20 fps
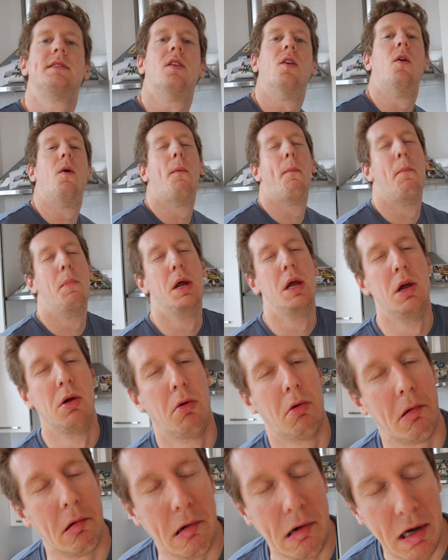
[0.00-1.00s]
gonna be
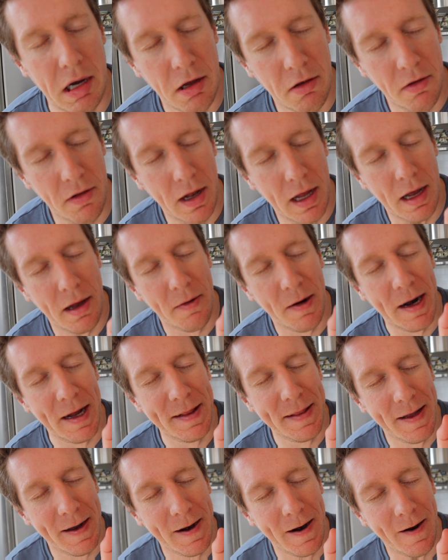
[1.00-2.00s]
real now right
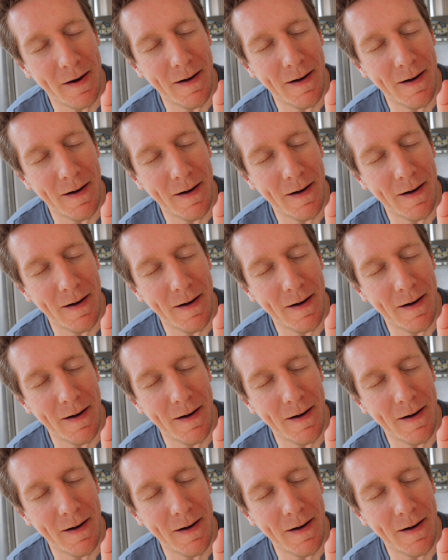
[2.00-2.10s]
there,